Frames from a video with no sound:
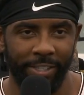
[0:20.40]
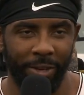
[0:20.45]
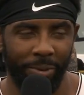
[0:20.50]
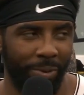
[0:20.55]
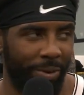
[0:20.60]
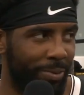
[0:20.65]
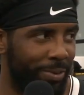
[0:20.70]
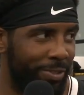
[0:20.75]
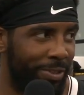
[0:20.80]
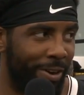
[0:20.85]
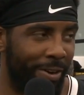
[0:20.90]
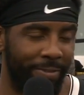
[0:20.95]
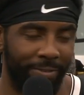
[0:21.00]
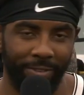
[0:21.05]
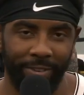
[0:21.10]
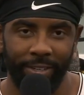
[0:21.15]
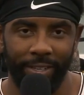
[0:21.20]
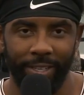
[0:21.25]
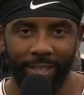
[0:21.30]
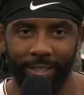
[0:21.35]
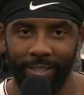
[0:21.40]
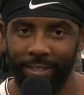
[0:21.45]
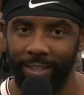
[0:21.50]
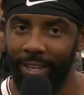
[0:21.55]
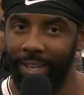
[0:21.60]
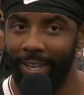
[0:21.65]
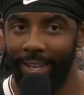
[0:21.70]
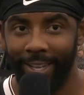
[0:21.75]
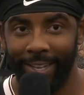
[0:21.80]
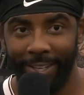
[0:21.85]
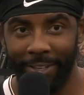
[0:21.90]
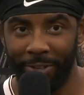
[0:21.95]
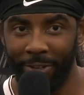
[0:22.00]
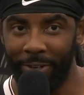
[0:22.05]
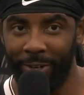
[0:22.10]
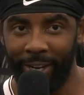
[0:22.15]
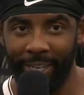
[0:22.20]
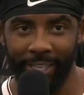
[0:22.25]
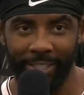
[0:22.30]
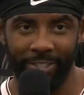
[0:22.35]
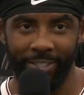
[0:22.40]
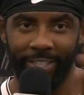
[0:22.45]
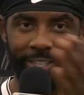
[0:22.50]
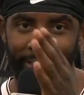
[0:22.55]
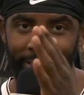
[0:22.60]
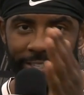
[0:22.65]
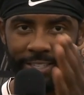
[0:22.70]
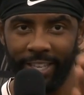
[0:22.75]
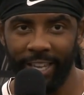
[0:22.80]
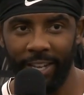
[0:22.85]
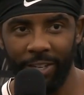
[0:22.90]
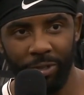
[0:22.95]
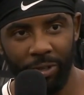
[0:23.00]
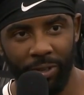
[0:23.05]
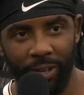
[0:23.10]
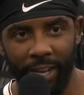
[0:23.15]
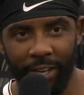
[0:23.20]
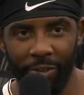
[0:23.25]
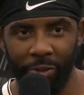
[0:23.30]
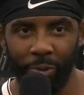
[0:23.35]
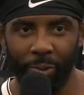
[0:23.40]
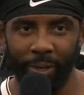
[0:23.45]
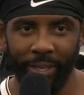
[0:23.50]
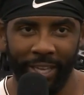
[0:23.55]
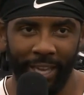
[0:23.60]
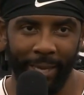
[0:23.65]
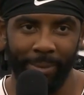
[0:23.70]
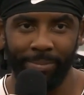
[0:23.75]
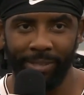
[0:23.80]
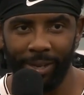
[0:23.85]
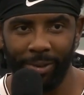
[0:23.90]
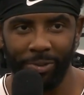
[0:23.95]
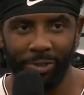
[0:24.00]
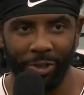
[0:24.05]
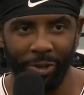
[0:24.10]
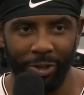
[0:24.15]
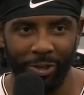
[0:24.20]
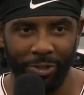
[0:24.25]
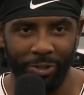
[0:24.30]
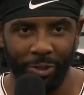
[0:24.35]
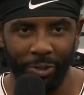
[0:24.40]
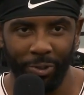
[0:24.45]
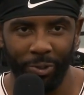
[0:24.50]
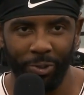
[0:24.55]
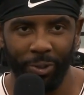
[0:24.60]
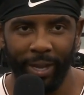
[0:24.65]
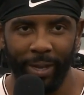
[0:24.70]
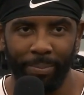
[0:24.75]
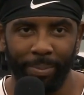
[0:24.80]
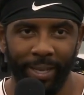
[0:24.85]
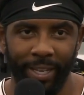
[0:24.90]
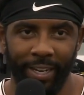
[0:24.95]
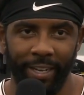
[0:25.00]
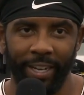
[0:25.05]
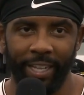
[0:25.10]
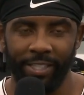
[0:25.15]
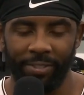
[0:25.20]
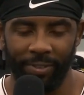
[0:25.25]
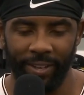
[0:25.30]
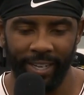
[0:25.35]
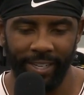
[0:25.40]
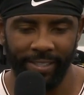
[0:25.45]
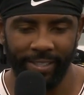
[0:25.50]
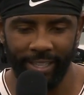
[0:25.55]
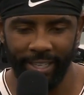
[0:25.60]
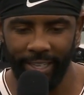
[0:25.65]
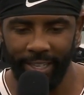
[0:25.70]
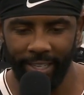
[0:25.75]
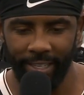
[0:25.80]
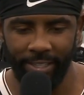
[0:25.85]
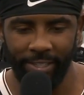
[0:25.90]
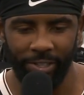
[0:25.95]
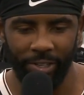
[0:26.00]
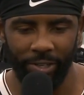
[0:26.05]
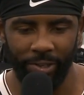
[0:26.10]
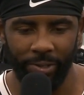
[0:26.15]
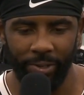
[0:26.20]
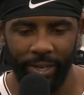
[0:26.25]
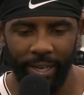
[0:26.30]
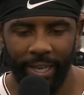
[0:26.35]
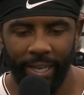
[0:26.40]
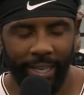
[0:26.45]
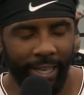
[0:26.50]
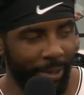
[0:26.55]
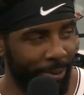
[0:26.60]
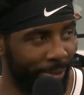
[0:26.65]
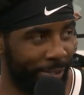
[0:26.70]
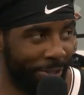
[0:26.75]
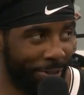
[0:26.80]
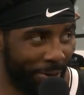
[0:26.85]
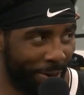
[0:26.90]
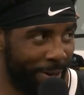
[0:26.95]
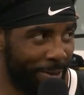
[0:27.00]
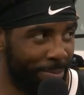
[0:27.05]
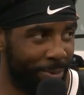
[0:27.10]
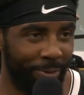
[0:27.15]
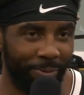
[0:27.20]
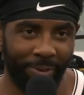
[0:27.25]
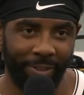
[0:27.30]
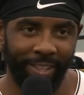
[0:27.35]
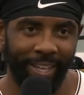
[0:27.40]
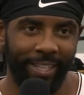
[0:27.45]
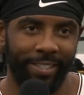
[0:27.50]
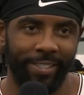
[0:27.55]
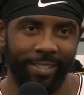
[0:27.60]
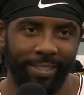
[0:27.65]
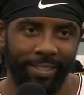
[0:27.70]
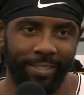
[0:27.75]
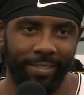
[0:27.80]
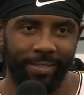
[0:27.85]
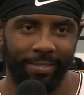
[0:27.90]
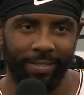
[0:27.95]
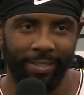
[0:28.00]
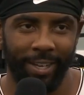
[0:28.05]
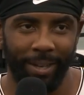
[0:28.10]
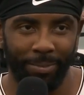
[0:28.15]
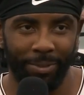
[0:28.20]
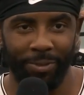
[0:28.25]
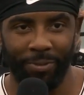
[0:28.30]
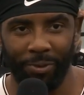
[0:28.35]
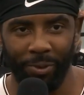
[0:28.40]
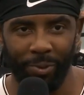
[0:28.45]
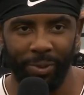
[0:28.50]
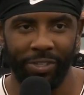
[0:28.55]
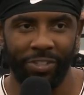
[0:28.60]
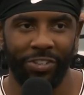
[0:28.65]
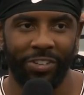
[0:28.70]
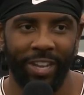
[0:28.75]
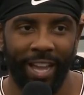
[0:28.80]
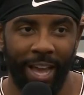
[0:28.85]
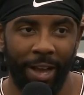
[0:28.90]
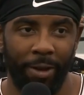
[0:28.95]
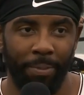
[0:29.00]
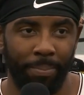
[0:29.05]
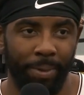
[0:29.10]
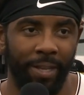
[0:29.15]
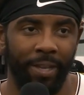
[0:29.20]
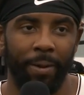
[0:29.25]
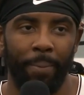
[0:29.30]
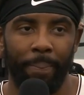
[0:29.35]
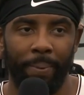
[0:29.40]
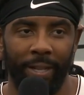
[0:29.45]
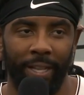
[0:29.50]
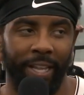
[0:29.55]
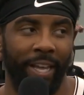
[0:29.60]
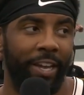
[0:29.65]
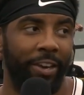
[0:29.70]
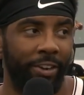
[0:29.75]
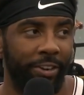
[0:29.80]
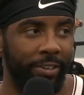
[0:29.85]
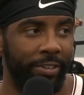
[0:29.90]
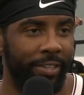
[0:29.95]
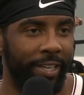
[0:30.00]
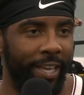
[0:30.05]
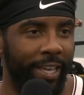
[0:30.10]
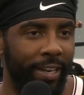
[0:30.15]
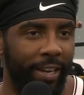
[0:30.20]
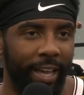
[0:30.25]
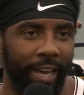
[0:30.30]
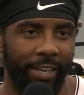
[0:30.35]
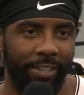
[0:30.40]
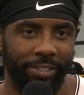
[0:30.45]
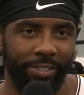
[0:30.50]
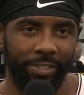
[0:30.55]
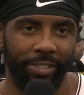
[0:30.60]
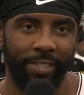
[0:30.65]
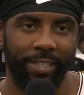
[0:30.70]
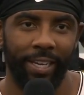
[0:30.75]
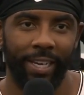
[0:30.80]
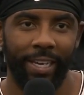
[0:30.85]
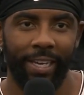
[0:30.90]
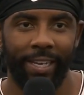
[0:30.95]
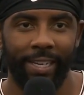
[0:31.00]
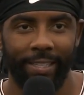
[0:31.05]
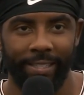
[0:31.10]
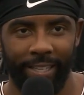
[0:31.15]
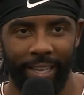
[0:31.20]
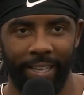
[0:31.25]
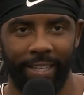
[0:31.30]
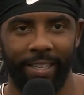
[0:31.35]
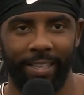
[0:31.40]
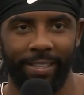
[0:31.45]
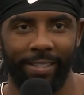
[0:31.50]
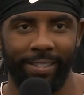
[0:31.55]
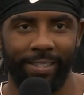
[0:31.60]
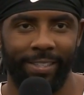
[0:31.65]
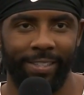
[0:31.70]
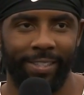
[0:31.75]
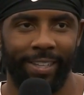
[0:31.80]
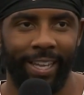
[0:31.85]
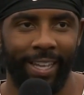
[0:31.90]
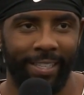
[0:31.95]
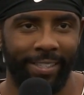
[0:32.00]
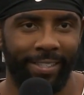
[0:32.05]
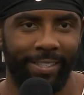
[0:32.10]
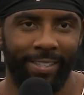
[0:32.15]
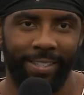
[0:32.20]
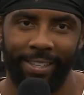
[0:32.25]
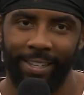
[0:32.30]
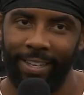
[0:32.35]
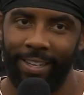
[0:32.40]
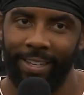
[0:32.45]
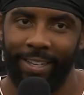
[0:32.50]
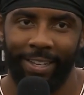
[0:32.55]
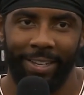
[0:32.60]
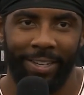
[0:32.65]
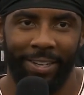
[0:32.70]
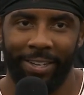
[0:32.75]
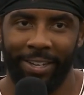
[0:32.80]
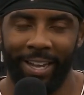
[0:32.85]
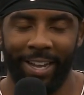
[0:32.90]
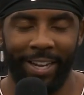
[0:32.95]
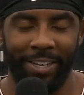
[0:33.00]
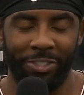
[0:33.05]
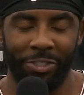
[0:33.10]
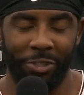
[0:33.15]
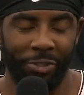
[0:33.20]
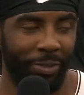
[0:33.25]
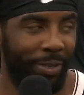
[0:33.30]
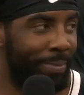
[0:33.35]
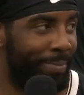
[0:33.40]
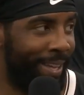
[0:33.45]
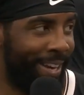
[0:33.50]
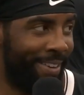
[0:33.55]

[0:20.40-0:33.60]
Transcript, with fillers: Network was offering, and, you know, I could see the schedule. I knew what games I was going to at being a Nets fan as a kid, so it was incredible for that to come to fruition now and being a player and actually taking this Nets kind of dream that